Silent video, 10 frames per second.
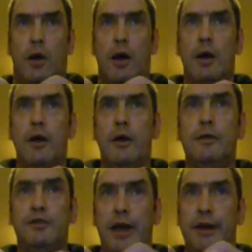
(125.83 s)
Uh,
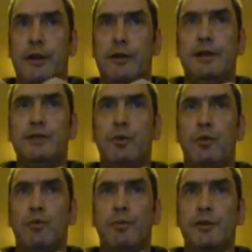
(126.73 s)
Janet, that's one
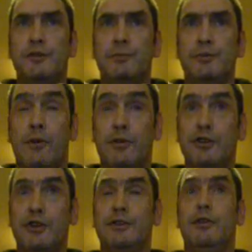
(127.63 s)
woman and some songs.
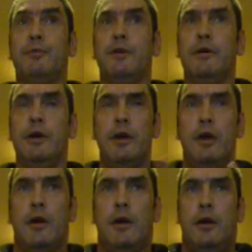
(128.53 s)
She's another partner.
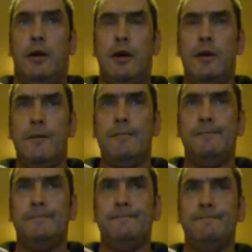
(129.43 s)
Um,
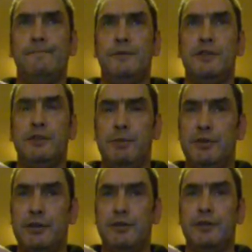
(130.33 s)
she's a
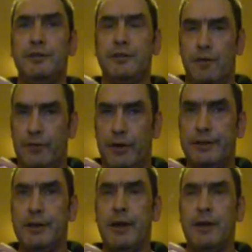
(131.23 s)
musician,
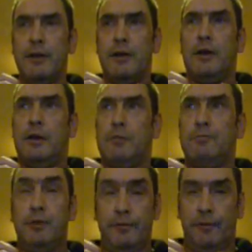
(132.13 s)
songwriter,
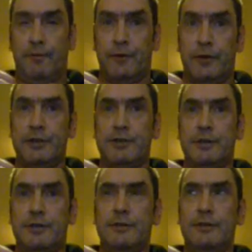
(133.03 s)
beautiful voice.
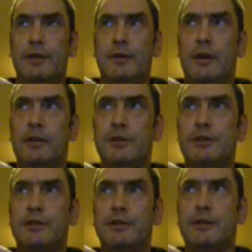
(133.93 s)
I think she's.